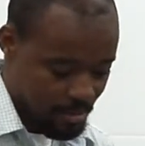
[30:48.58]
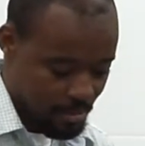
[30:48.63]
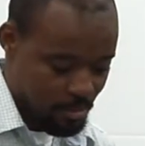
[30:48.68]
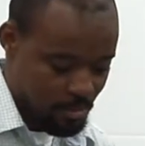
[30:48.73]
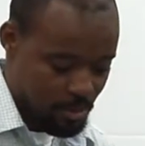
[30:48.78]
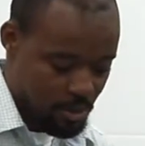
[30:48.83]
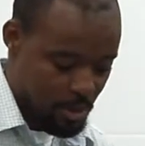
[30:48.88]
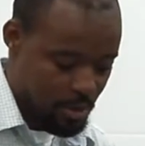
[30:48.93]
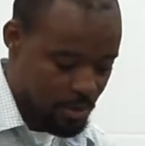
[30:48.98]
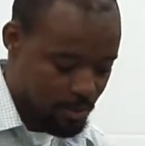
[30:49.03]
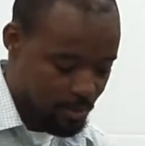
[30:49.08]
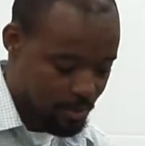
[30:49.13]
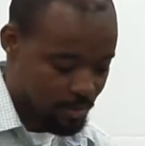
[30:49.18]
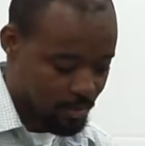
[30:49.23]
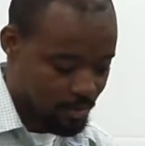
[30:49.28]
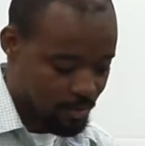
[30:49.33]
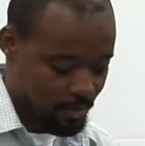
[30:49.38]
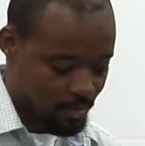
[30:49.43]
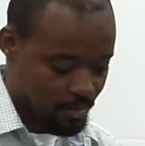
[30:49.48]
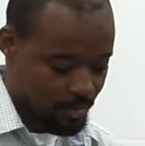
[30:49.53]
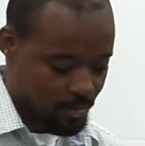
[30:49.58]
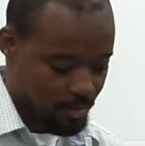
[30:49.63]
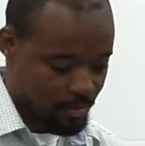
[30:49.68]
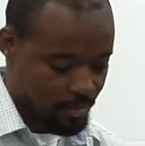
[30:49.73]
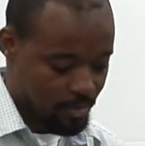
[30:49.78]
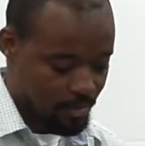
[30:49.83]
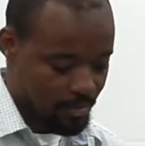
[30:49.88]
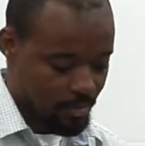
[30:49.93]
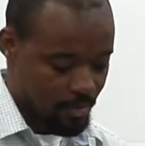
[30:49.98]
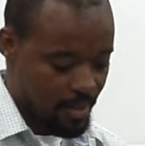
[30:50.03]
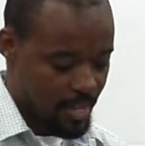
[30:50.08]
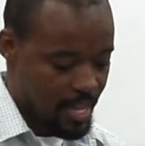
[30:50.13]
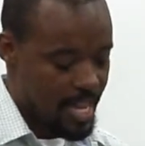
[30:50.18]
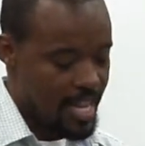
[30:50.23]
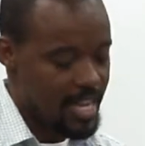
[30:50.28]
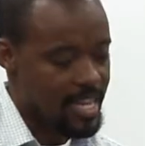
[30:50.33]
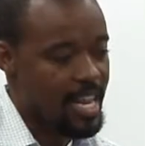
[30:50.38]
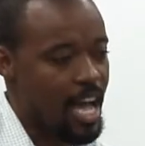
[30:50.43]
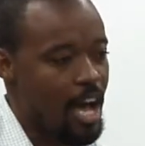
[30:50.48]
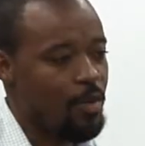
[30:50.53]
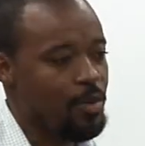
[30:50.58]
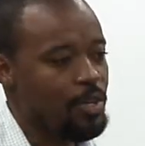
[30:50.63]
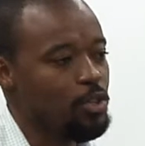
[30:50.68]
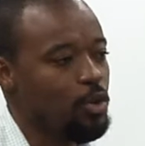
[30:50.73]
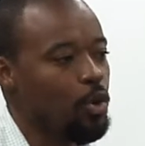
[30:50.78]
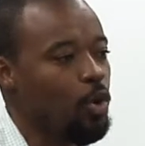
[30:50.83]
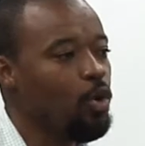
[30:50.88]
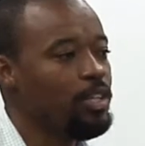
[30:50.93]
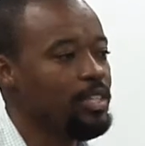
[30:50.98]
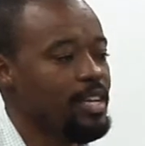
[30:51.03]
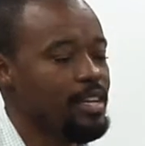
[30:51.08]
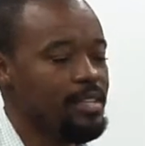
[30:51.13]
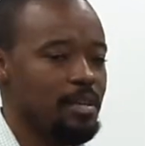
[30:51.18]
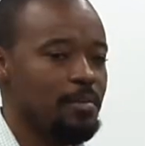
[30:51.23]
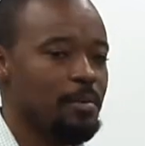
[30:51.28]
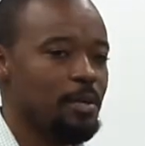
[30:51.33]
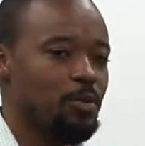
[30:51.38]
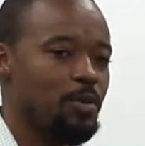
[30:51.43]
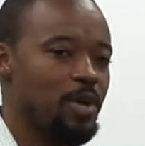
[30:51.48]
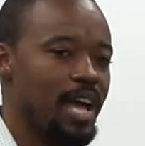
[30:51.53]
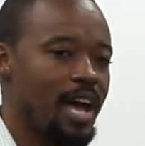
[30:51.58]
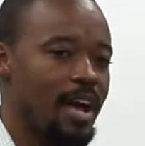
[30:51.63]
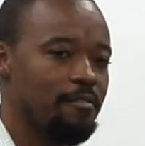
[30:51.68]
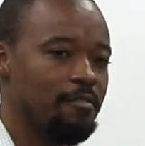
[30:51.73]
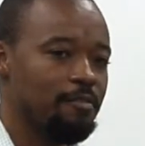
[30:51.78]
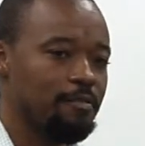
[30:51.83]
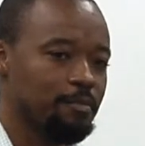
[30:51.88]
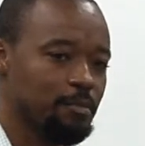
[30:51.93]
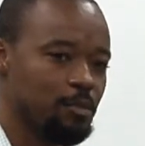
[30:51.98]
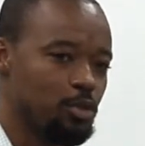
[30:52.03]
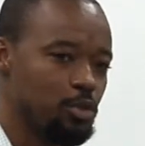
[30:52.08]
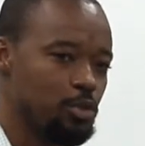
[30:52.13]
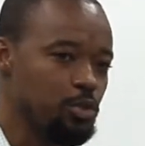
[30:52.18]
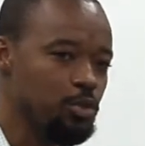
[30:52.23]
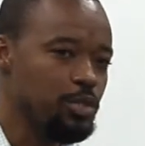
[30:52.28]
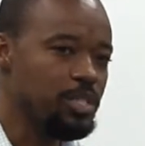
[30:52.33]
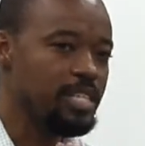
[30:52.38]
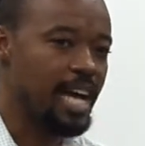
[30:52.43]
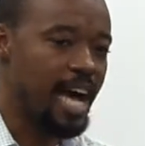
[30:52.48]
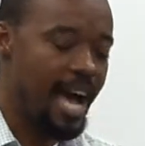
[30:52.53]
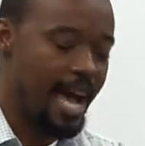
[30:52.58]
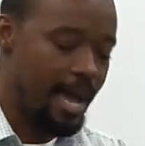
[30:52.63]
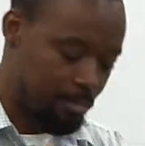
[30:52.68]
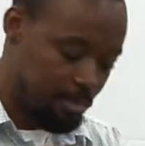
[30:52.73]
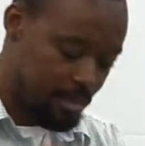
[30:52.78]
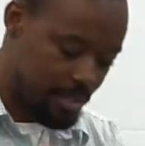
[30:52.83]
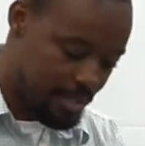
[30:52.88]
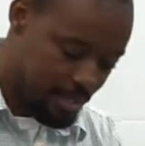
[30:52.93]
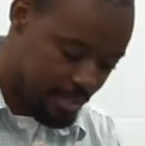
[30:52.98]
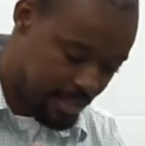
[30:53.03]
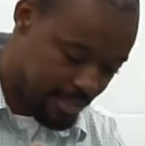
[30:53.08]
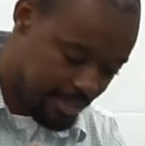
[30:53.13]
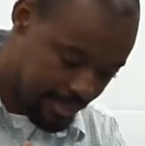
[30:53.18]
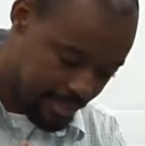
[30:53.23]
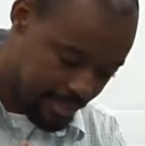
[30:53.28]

So, now in the Old Testament, we have two types